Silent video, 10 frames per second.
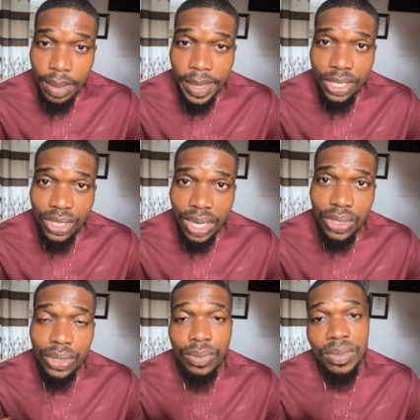they might
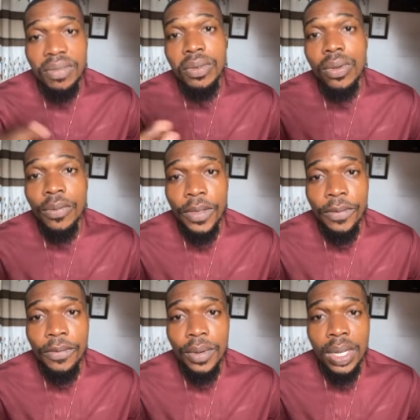charge you. If you go for
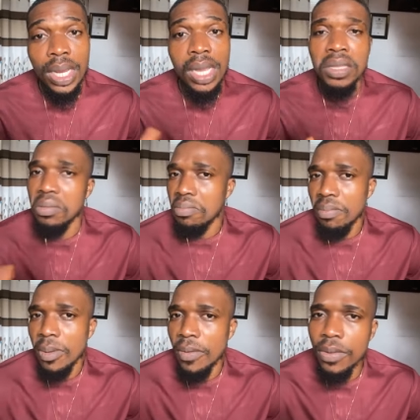a free class,
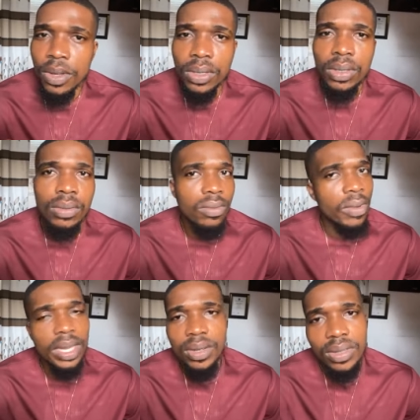of course,
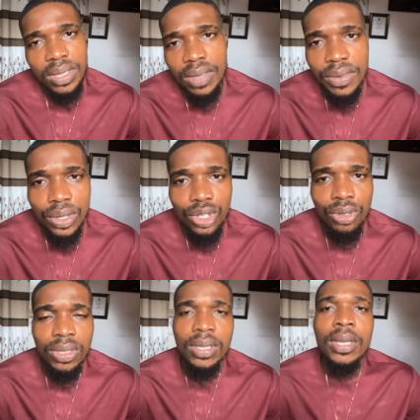why not give it a
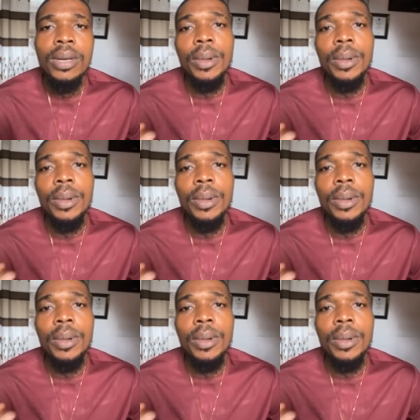shot?